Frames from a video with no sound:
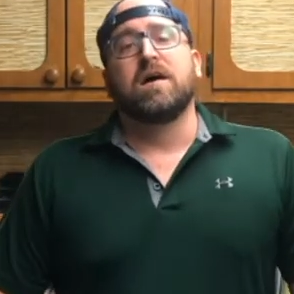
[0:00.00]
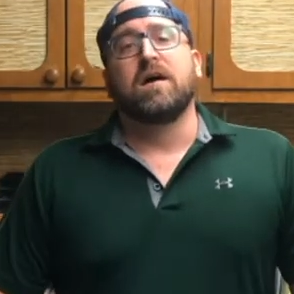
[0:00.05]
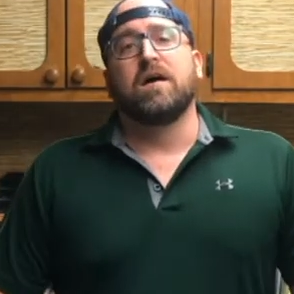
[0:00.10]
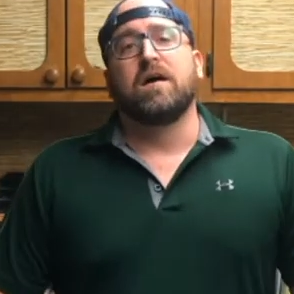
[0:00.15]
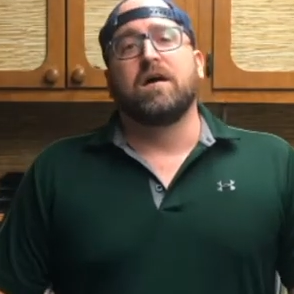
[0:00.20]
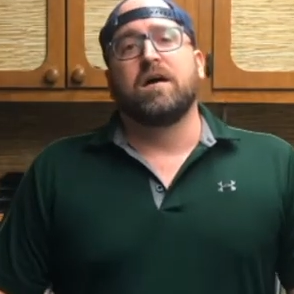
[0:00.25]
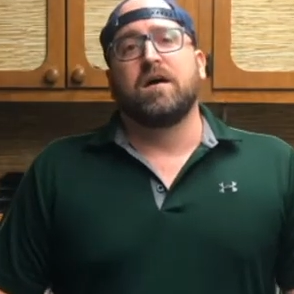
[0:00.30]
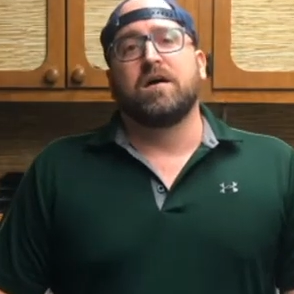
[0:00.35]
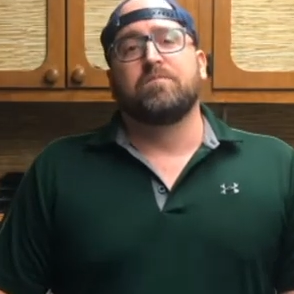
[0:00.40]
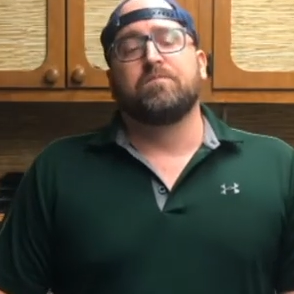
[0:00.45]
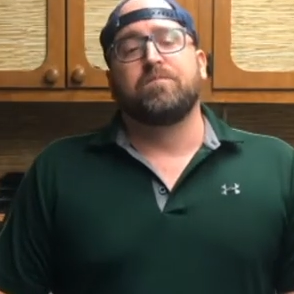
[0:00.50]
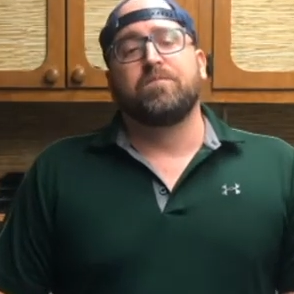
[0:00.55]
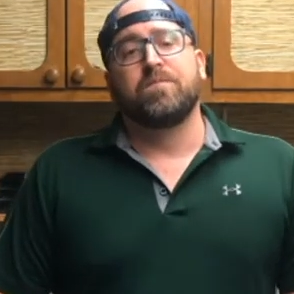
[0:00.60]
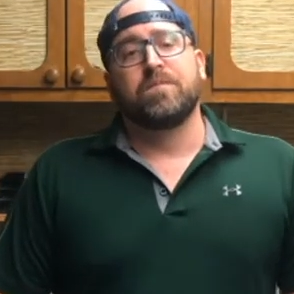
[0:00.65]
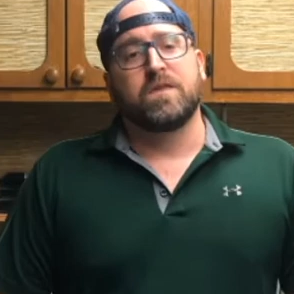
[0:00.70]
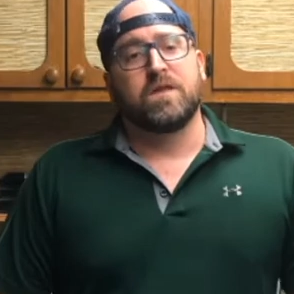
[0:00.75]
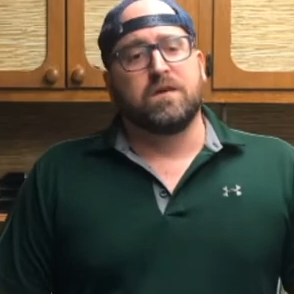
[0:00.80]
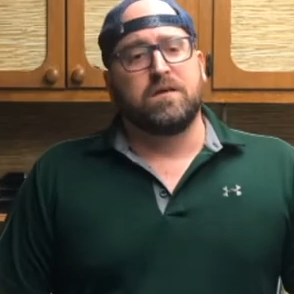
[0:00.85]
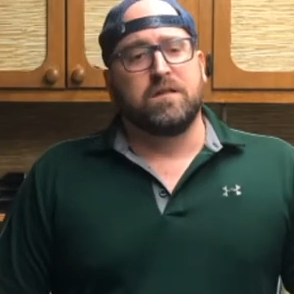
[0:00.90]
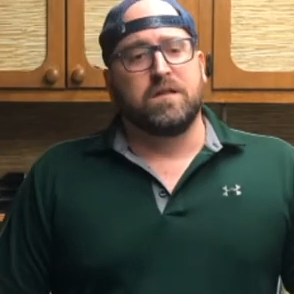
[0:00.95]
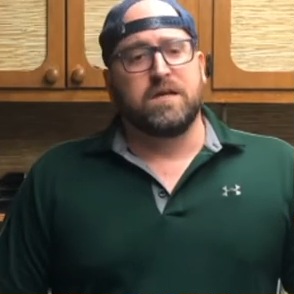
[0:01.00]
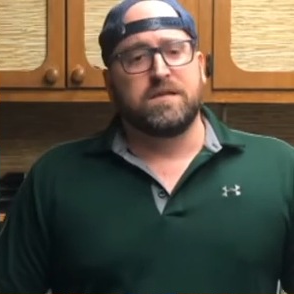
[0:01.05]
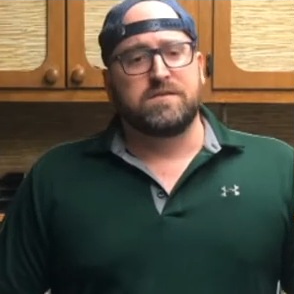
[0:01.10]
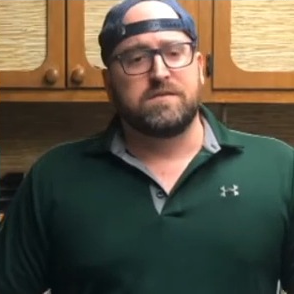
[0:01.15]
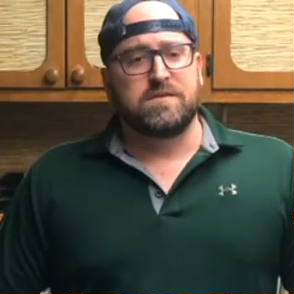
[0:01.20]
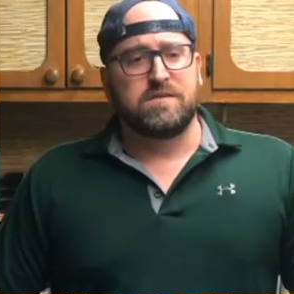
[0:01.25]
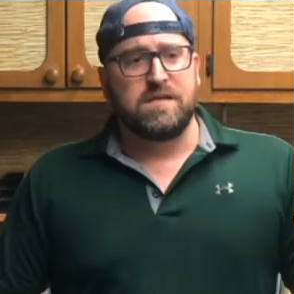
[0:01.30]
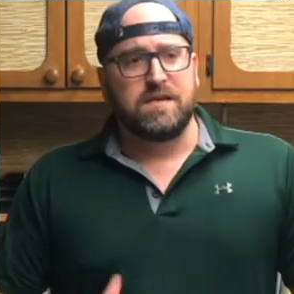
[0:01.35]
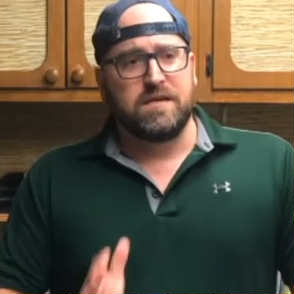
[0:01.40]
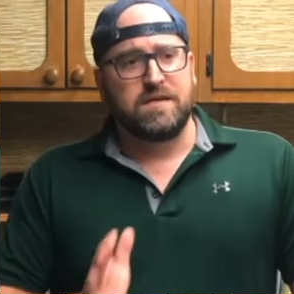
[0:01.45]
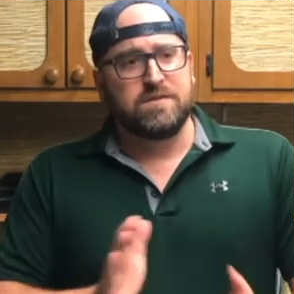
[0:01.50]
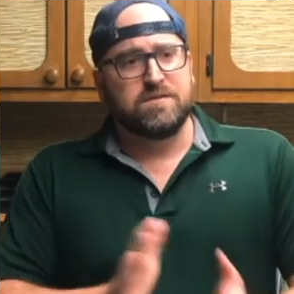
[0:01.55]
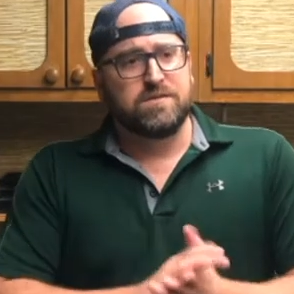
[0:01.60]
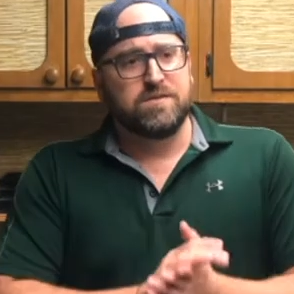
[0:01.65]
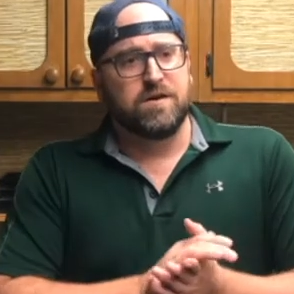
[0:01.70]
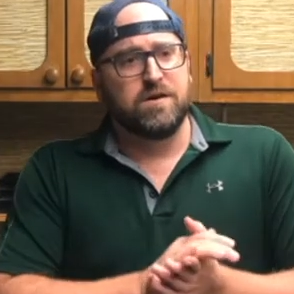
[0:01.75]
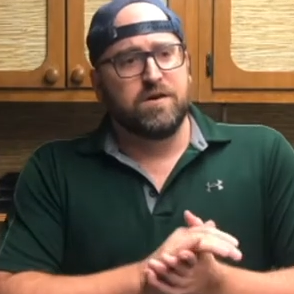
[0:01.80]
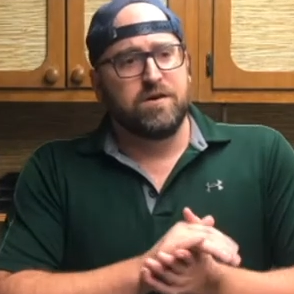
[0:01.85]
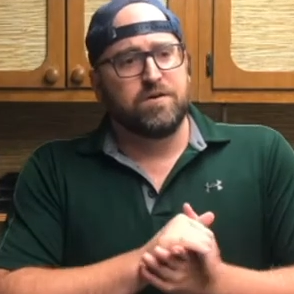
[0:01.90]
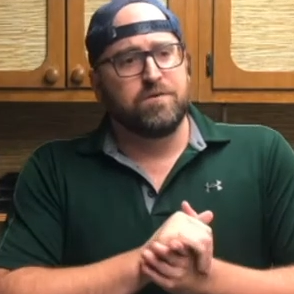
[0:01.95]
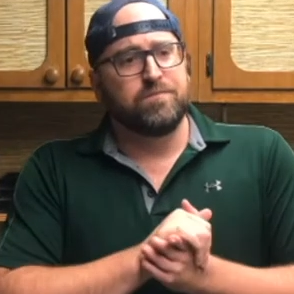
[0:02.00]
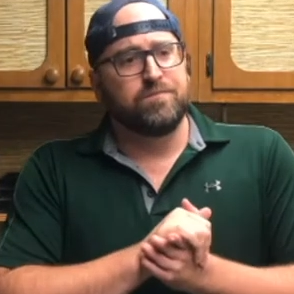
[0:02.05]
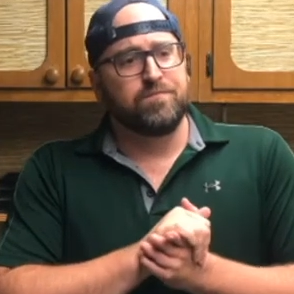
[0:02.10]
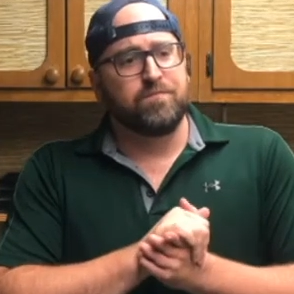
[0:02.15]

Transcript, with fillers: Uh, let's see, so